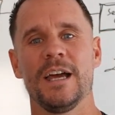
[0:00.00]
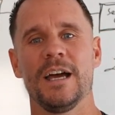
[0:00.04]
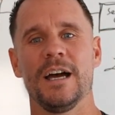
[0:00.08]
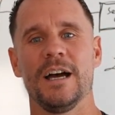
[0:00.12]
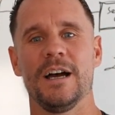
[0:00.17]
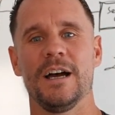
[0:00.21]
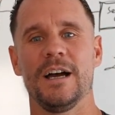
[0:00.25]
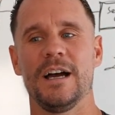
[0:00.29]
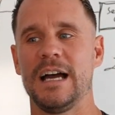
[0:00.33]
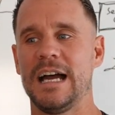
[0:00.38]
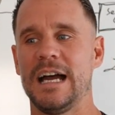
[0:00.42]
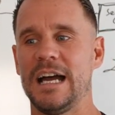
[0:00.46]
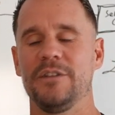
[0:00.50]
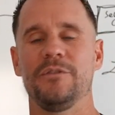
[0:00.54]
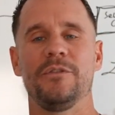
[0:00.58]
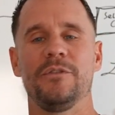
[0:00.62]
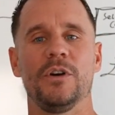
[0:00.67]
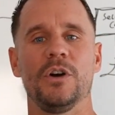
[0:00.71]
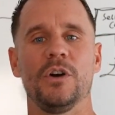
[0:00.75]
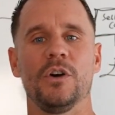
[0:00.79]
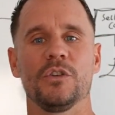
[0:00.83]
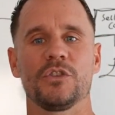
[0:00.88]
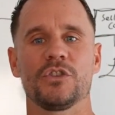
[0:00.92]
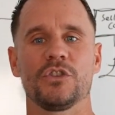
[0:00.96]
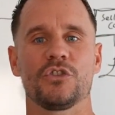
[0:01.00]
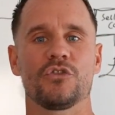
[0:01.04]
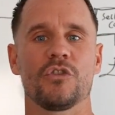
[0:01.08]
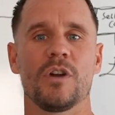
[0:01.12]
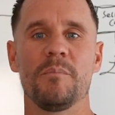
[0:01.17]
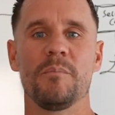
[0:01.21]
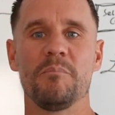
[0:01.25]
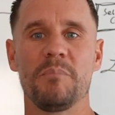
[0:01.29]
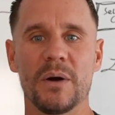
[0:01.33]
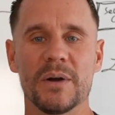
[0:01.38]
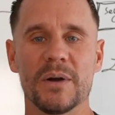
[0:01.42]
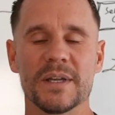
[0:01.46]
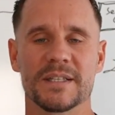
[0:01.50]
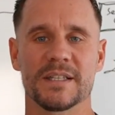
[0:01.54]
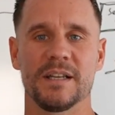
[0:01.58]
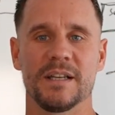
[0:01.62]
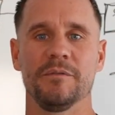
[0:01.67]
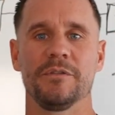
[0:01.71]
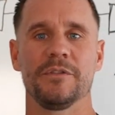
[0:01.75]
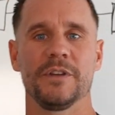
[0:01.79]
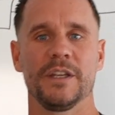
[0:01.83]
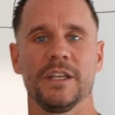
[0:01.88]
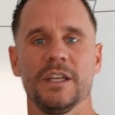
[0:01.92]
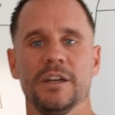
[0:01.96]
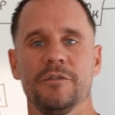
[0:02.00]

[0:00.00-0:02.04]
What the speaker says: advert to try and buy something